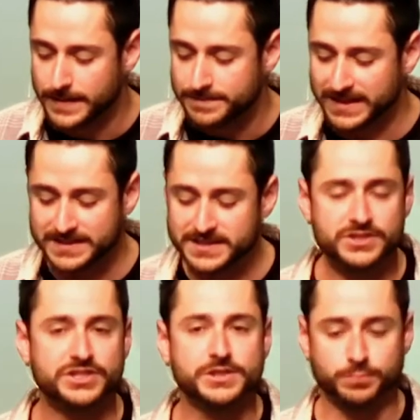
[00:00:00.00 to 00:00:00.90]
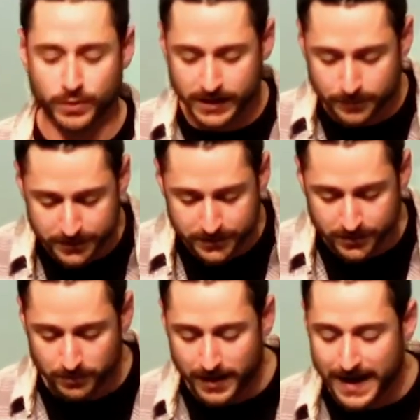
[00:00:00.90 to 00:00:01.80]
And it didn't just spring up into
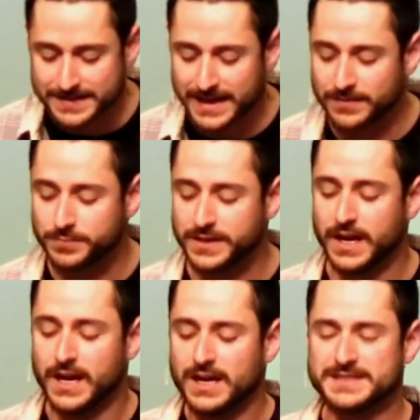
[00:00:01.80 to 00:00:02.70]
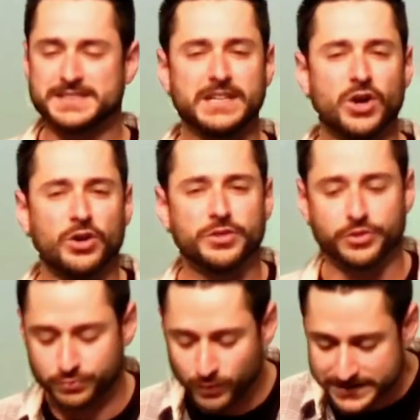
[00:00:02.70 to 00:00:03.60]
their mind. They had been seeing all the
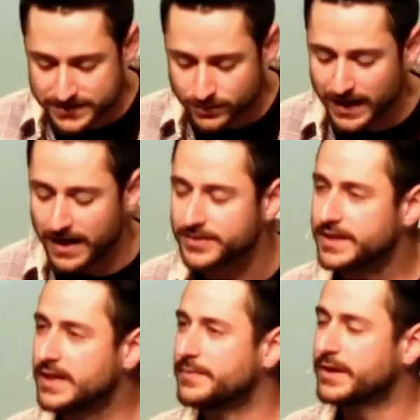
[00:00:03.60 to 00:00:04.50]
threats around them.